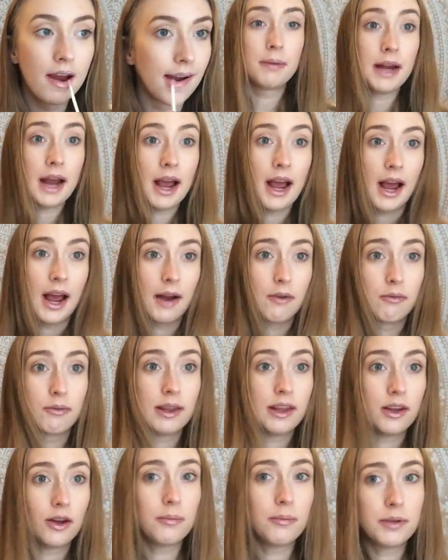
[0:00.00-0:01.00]
But yeah, I
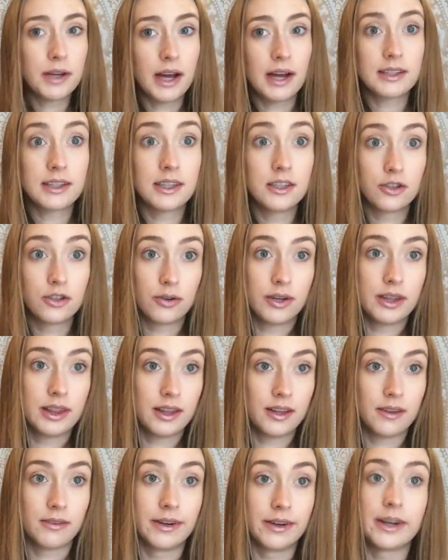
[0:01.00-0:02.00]
really hope you guys enjoyed
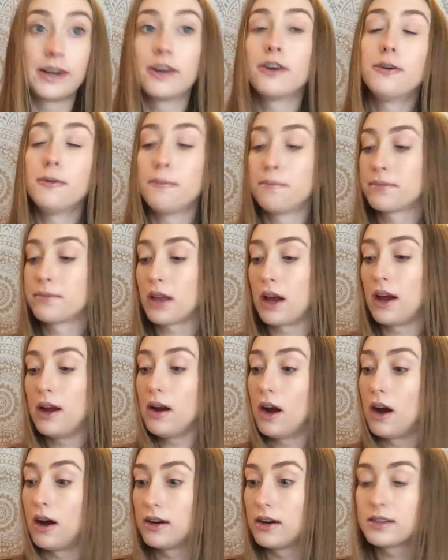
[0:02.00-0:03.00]
this video.
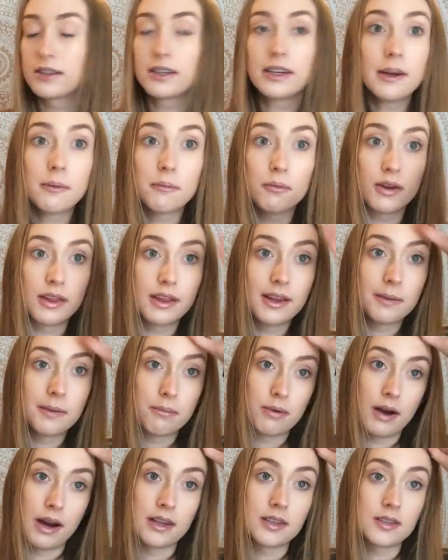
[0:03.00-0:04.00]
I honestly am really
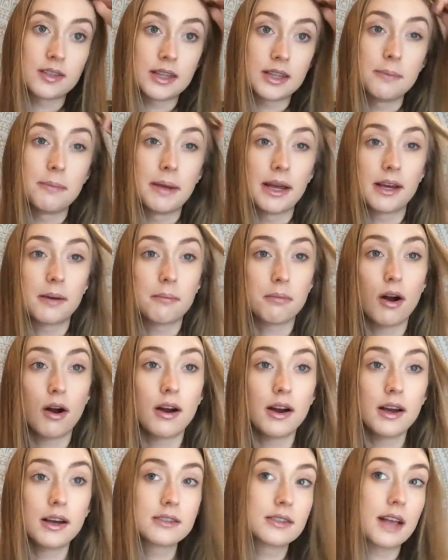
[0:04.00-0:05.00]
impressed with the makeup
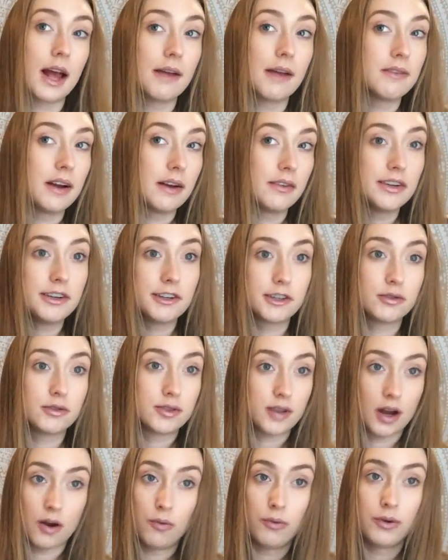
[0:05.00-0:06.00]
products. I've never
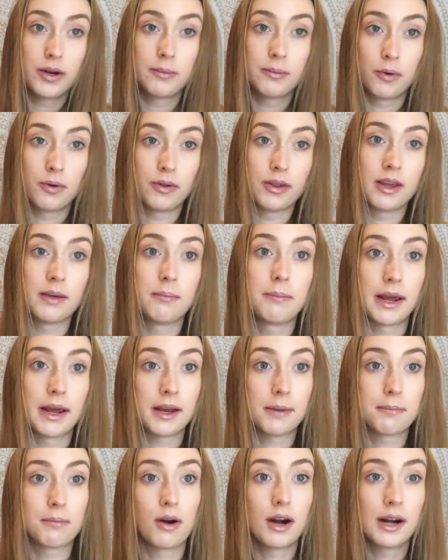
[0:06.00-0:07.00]
used TONYMOLY
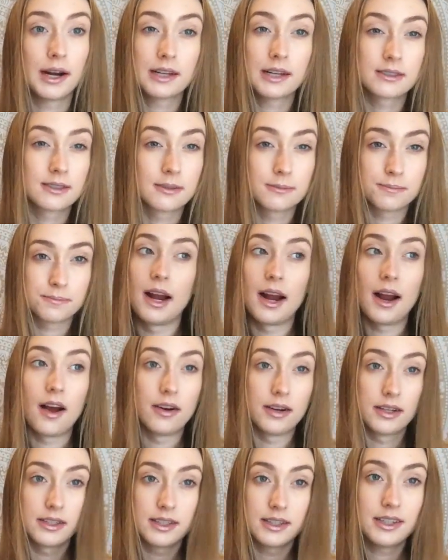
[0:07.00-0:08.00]
makeup products. And I
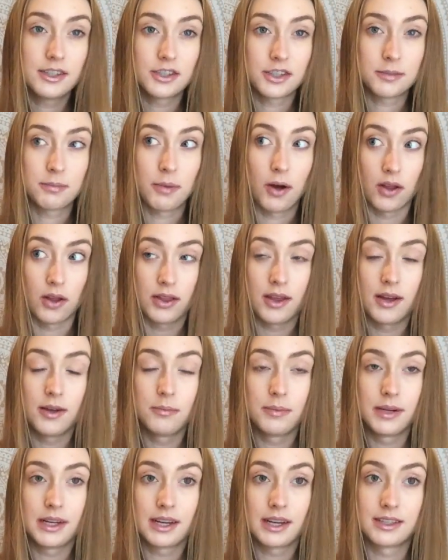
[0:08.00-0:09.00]
honestly just bought
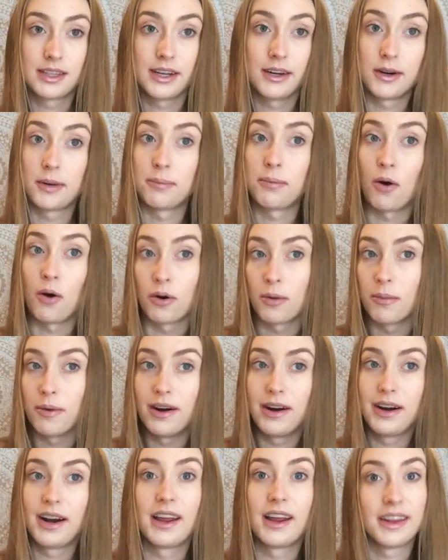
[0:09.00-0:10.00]
them because they were a
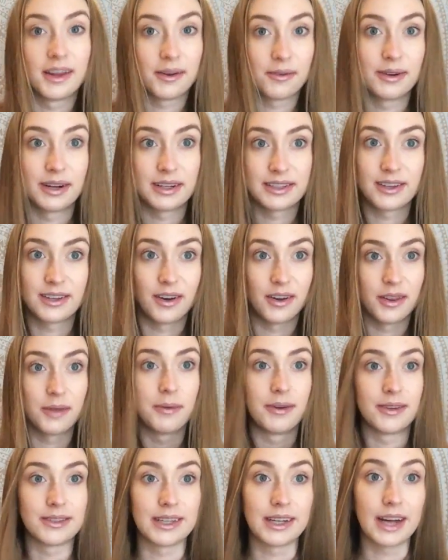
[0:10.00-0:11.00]
Pokemon. And like when I saw
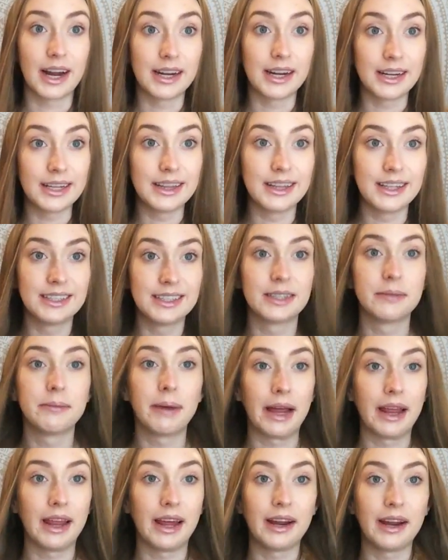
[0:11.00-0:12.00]
them, I was like, I need these in
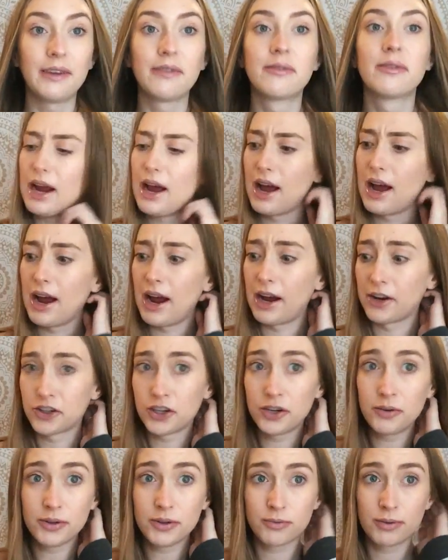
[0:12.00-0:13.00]
my life. But yeah, I
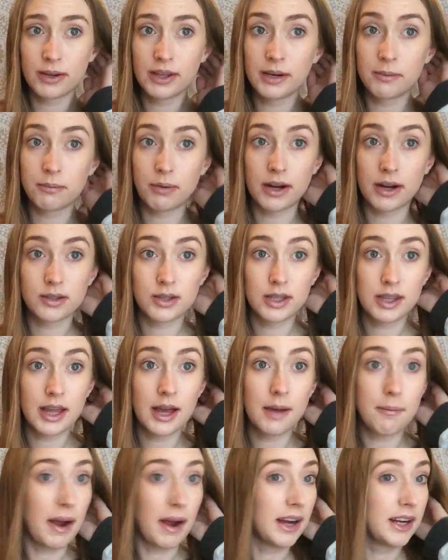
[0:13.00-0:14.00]
actually was really impressed with
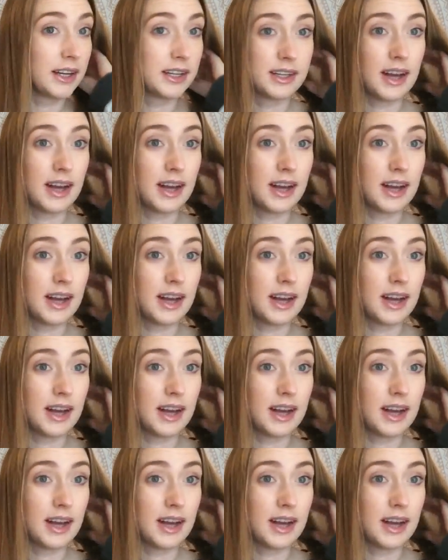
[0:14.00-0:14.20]
them. I